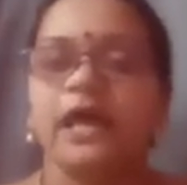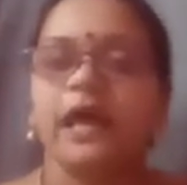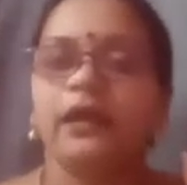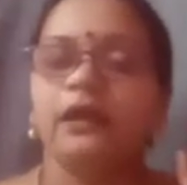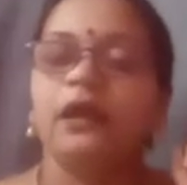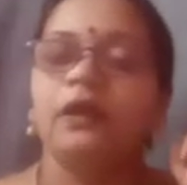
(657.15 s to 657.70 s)

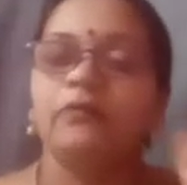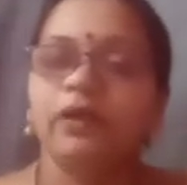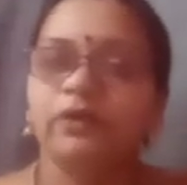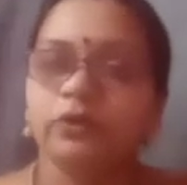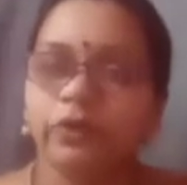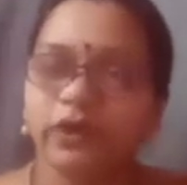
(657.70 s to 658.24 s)
and
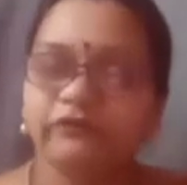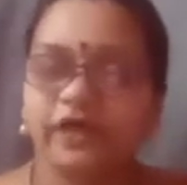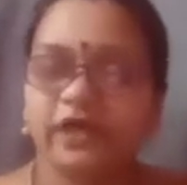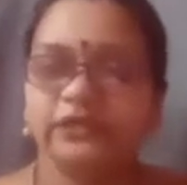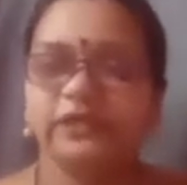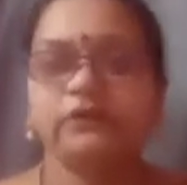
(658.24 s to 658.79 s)
your
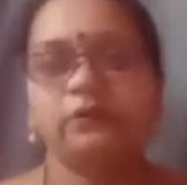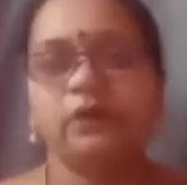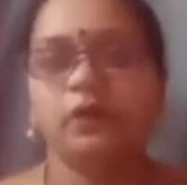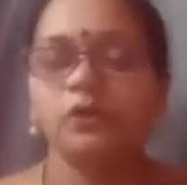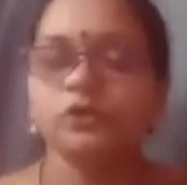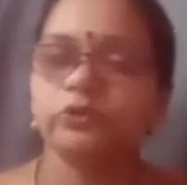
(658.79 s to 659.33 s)
father
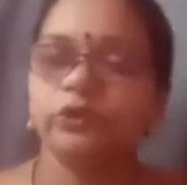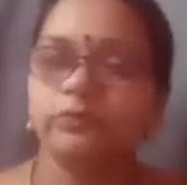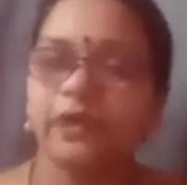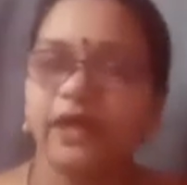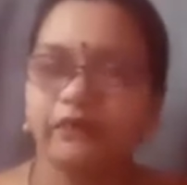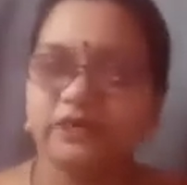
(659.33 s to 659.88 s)
also will
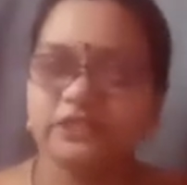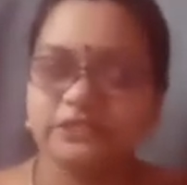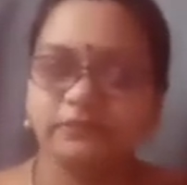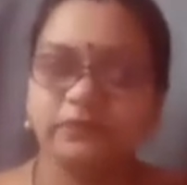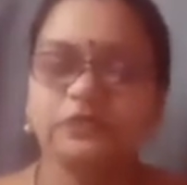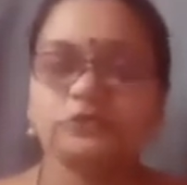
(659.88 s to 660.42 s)
be having
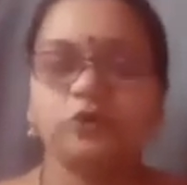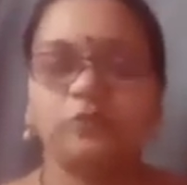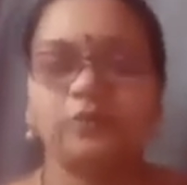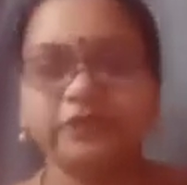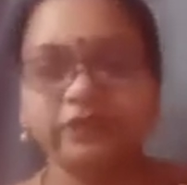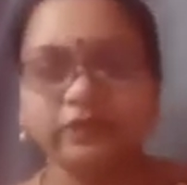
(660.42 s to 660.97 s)
siblings, your
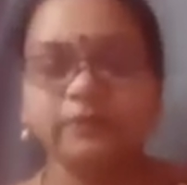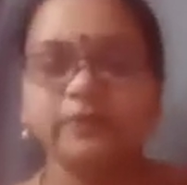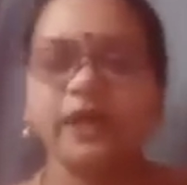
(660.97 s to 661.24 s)
mother will be